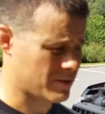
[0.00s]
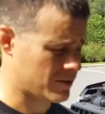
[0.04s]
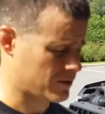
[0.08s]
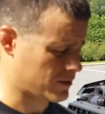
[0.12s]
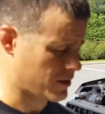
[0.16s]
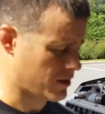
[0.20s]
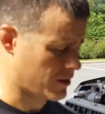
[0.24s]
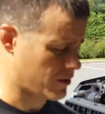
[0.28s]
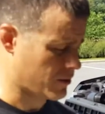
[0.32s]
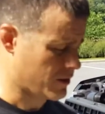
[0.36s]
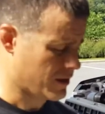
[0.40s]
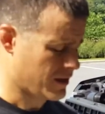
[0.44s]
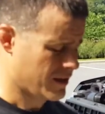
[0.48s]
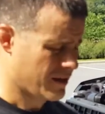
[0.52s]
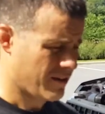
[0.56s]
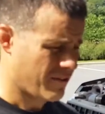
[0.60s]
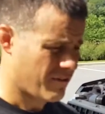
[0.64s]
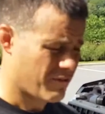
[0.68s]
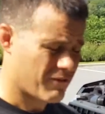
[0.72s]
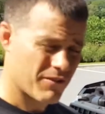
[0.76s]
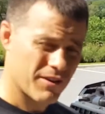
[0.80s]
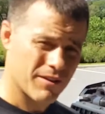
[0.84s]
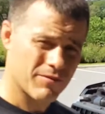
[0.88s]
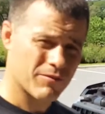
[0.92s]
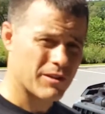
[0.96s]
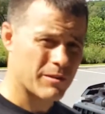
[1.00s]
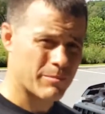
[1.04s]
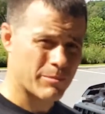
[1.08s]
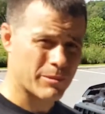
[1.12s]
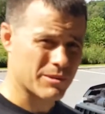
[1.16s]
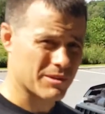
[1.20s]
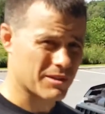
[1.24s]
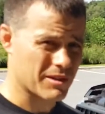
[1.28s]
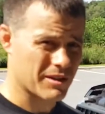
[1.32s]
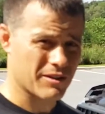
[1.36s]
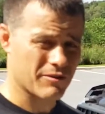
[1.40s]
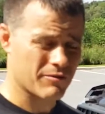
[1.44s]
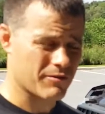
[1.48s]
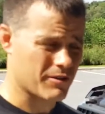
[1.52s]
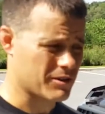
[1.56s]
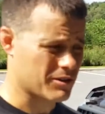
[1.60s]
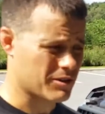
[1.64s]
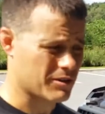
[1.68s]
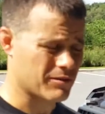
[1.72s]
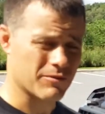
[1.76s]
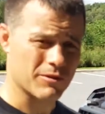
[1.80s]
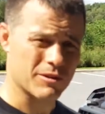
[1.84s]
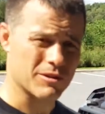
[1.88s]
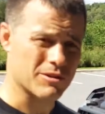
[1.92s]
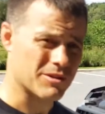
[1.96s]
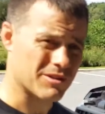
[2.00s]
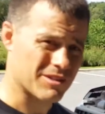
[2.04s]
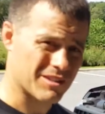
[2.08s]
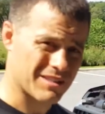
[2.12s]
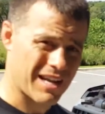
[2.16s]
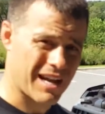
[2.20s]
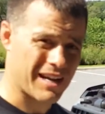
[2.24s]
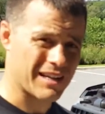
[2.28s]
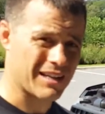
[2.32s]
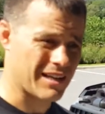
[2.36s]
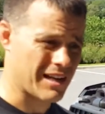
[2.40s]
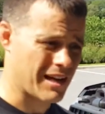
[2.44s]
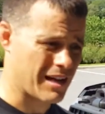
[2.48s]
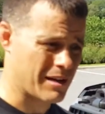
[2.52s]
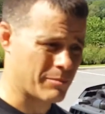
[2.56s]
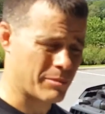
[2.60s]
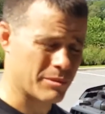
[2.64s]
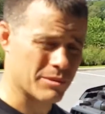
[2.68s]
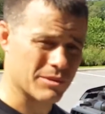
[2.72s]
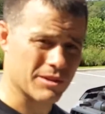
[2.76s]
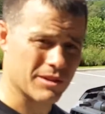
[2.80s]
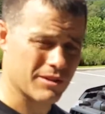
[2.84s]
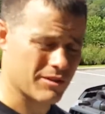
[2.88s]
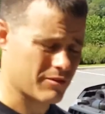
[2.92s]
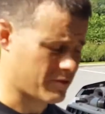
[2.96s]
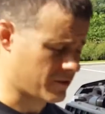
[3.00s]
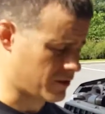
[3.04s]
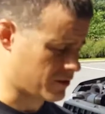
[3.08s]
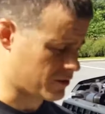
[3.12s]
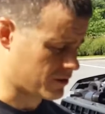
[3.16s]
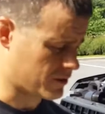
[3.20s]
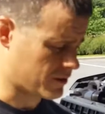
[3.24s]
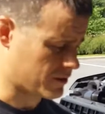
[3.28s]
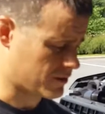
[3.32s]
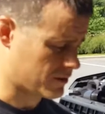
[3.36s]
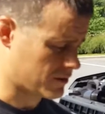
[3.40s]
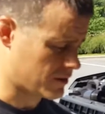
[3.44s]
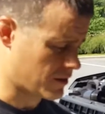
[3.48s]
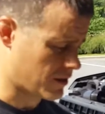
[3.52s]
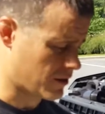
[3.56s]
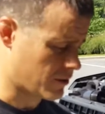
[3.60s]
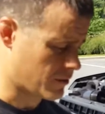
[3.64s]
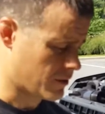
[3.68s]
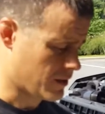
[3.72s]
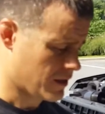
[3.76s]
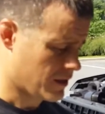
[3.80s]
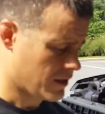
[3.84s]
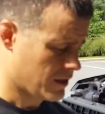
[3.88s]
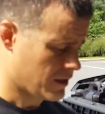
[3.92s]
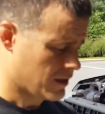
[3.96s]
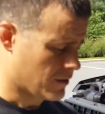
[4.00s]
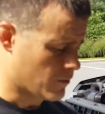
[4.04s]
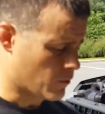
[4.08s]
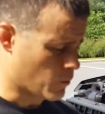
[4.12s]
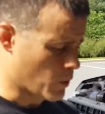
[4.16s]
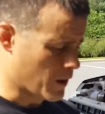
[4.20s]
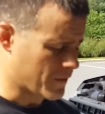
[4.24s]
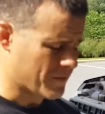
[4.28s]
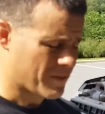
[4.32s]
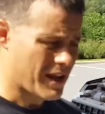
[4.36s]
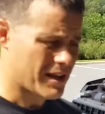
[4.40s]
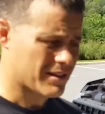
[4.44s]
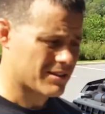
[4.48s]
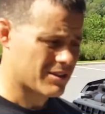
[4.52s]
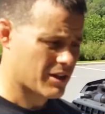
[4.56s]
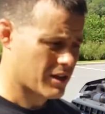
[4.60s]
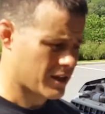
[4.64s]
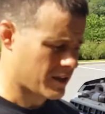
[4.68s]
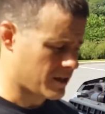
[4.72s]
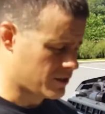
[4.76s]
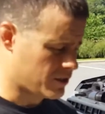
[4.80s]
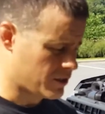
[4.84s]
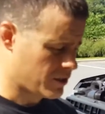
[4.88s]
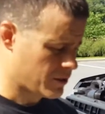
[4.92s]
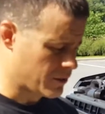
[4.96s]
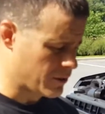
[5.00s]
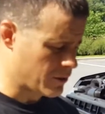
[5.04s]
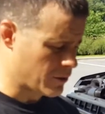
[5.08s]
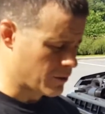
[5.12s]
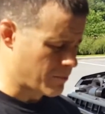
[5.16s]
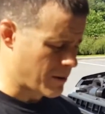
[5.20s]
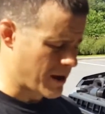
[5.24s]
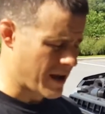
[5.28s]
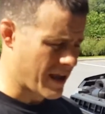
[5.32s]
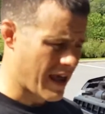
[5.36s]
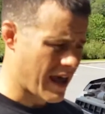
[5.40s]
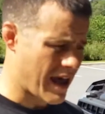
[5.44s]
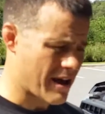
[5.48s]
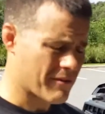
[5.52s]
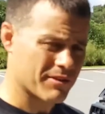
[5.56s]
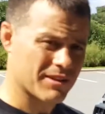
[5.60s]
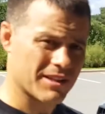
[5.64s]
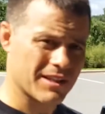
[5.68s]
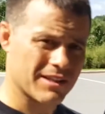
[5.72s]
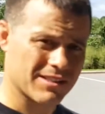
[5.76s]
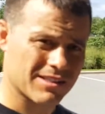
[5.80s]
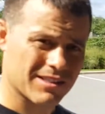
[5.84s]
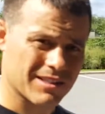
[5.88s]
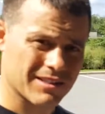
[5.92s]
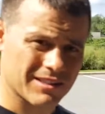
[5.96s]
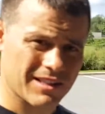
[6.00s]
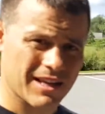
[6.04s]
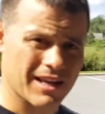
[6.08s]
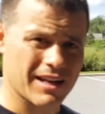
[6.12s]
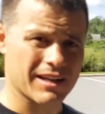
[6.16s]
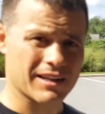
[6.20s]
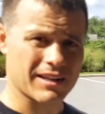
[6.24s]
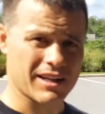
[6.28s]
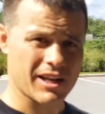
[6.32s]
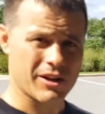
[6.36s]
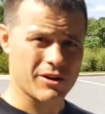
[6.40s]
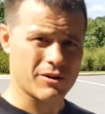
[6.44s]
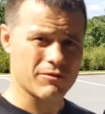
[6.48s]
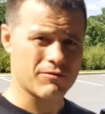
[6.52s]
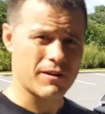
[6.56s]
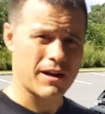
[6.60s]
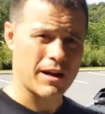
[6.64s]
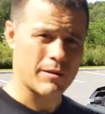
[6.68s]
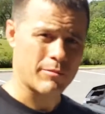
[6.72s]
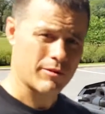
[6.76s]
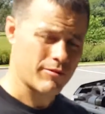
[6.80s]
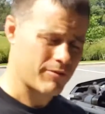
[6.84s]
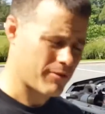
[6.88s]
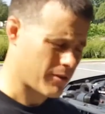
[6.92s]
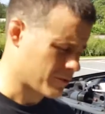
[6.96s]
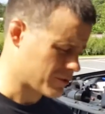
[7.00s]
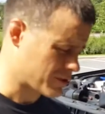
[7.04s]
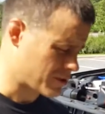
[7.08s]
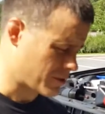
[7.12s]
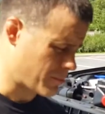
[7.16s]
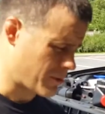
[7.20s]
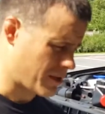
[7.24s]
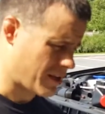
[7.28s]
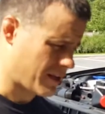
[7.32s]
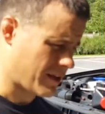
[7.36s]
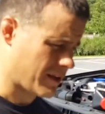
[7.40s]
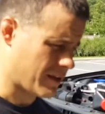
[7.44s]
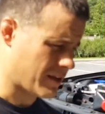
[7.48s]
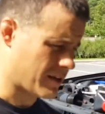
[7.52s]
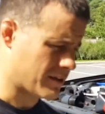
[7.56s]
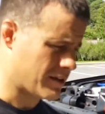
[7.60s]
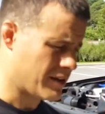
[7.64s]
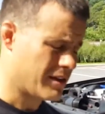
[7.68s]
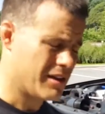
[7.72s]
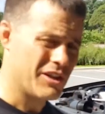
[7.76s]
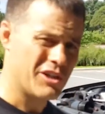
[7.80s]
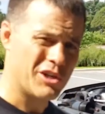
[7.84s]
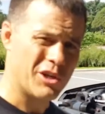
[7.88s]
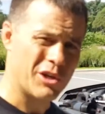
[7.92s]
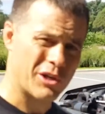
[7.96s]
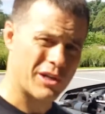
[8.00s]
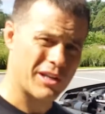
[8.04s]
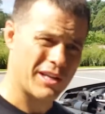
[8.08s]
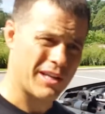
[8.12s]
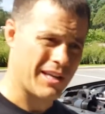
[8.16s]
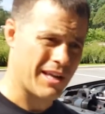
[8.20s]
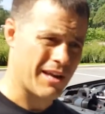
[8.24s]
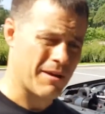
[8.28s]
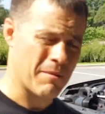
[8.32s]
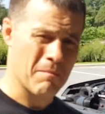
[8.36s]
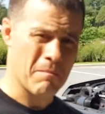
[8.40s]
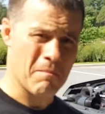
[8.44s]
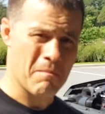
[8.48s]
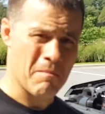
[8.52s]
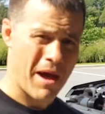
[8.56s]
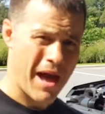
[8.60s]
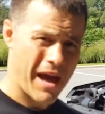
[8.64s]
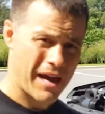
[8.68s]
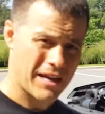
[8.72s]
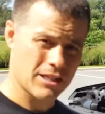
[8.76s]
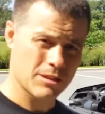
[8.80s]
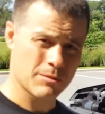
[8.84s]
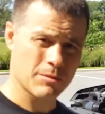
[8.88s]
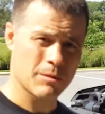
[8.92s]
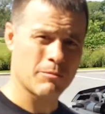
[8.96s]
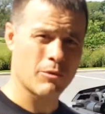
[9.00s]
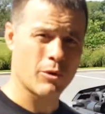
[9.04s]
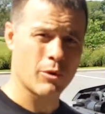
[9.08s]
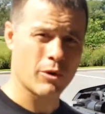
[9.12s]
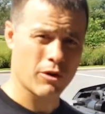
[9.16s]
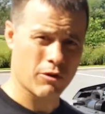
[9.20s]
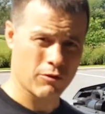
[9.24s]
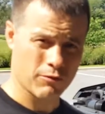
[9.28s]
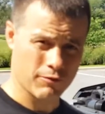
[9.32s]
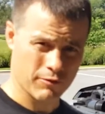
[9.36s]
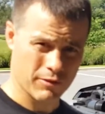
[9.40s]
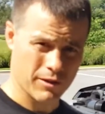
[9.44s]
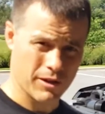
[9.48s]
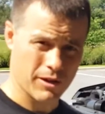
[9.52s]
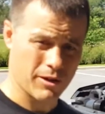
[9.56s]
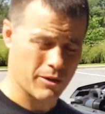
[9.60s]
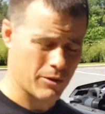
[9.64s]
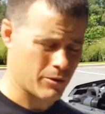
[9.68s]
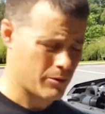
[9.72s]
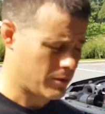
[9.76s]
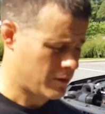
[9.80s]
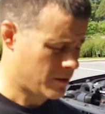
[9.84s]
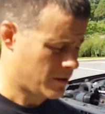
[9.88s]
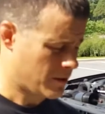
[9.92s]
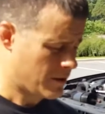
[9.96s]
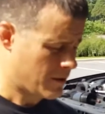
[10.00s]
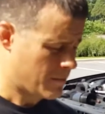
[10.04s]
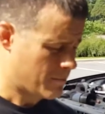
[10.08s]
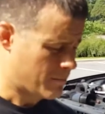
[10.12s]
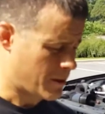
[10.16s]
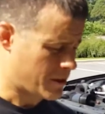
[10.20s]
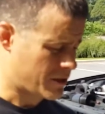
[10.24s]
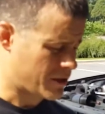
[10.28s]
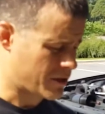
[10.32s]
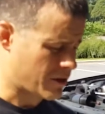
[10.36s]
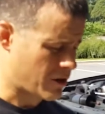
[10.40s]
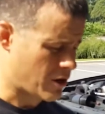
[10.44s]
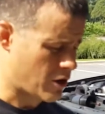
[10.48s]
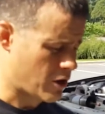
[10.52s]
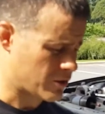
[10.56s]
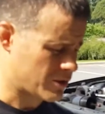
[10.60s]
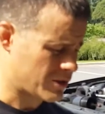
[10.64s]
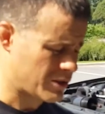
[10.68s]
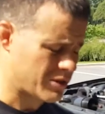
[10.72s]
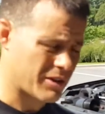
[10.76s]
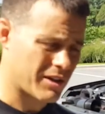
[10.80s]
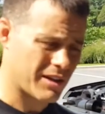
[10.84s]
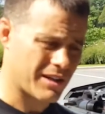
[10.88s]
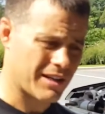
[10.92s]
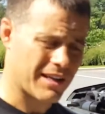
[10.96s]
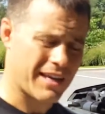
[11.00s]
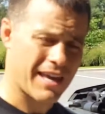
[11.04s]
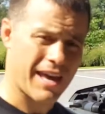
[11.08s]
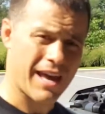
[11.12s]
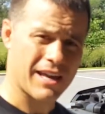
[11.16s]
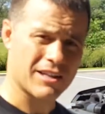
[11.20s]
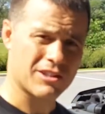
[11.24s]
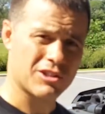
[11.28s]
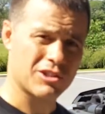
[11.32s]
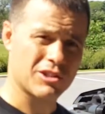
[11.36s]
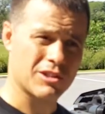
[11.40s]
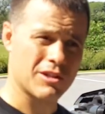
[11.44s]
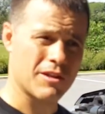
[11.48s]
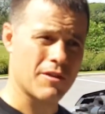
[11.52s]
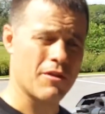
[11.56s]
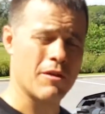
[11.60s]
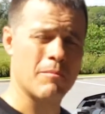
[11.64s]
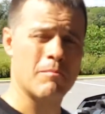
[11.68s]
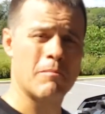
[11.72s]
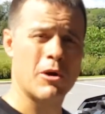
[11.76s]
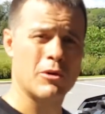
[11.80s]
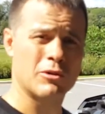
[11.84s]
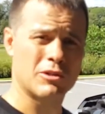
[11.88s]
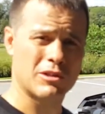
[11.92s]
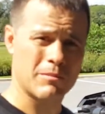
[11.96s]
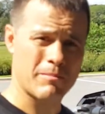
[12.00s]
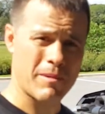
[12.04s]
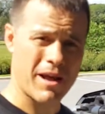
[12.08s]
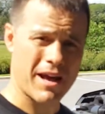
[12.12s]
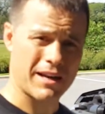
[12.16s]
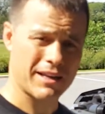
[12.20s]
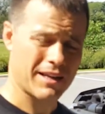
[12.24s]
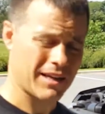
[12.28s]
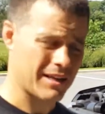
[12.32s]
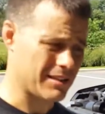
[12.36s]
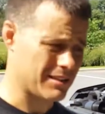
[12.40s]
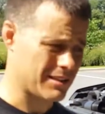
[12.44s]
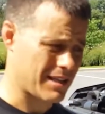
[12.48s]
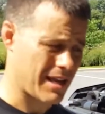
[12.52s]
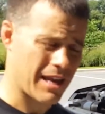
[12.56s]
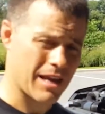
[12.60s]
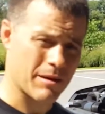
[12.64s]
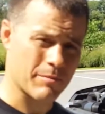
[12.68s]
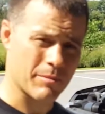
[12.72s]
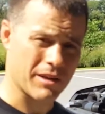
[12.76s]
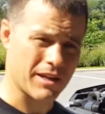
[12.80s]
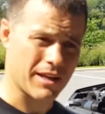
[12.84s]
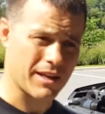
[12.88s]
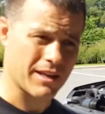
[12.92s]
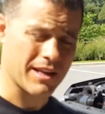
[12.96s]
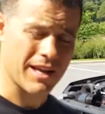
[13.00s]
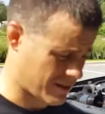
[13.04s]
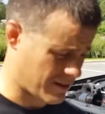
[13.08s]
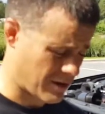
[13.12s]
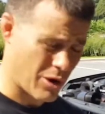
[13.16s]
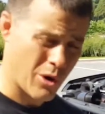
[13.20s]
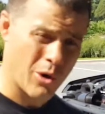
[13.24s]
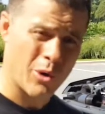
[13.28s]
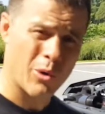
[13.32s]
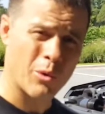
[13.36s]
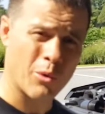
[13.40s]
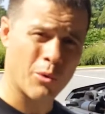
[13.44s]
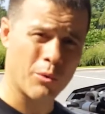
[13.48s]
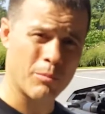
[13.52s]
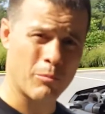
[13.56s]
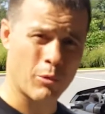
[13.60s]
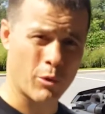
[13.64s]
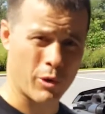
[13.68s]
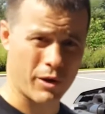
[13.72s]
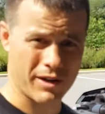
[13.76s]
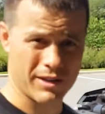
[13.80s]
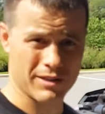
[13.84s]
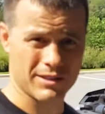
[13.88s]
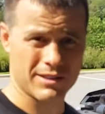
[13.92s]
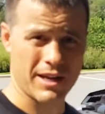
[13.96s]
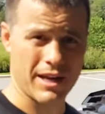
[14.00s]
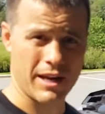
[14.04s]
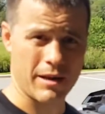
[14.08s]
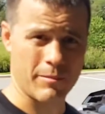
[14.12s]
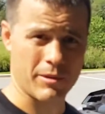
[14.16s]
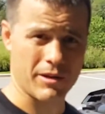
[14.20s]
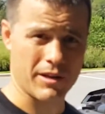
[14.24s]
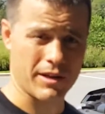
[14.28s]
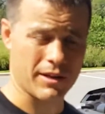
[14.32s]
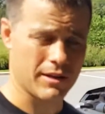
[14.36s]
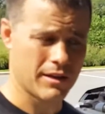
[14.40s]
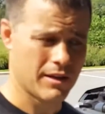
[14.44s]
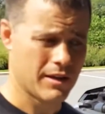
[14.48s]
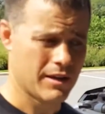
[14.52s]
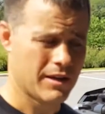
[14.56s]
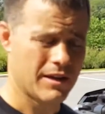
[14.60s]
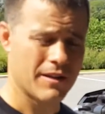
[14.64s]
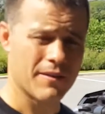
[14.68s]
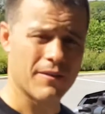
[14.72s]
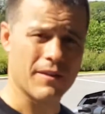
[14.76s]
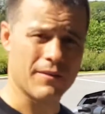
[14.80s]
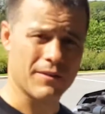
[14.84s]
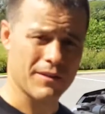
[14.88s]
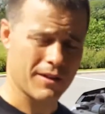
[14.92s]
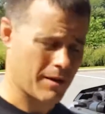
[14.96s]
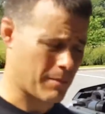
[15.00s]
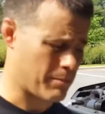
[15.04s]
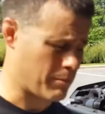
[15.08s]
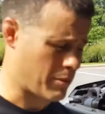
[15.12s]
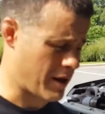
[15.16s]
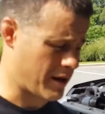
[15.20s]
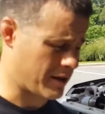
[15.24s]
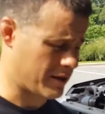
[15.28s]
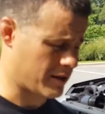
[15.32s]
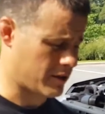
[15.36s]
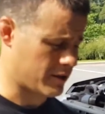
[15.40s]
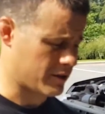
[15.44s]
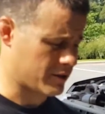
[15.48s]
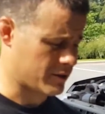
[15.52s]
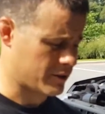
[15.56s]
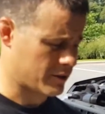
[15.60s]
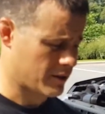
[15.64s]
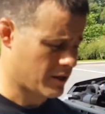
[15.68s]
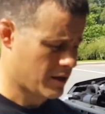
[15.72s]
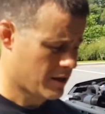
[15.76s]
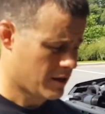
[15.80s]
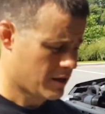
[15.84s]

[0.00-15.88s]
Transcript: So 50% efficient versus 99% efficient. So what that's going to do, by having the synthetic nanofiber filter media, you're going to get maximum oil flow, but you're also going to catch the most amount of contaminant, going to hold more contaminant than the competitors.